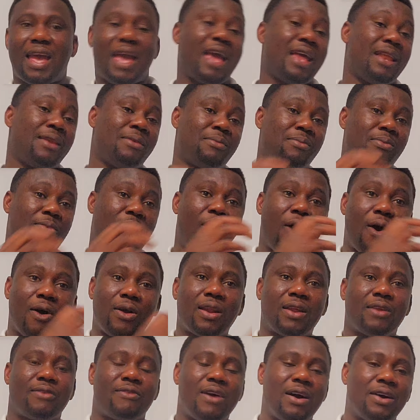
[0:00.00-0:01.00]
and all
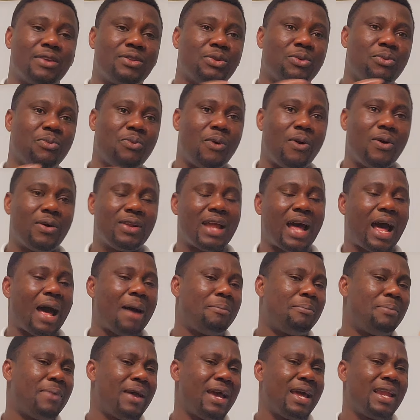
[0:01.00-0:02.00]
around the world,
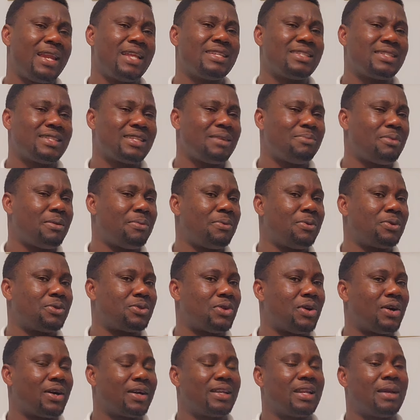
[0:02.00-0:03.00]
I barely see people
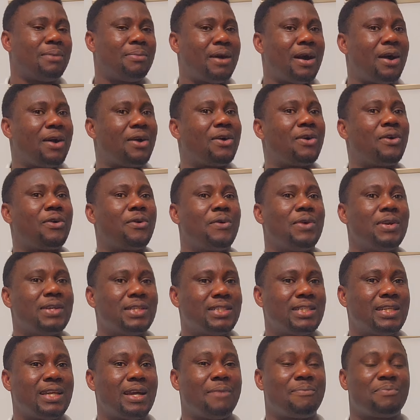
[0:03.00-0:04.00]
talking about
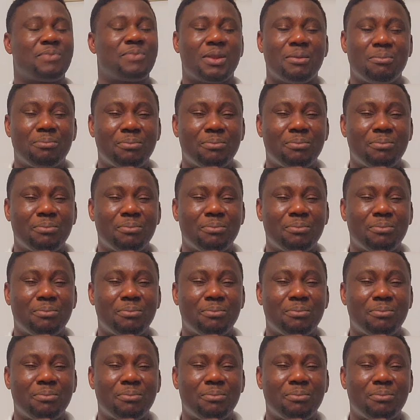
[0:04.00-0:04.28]
Croatia.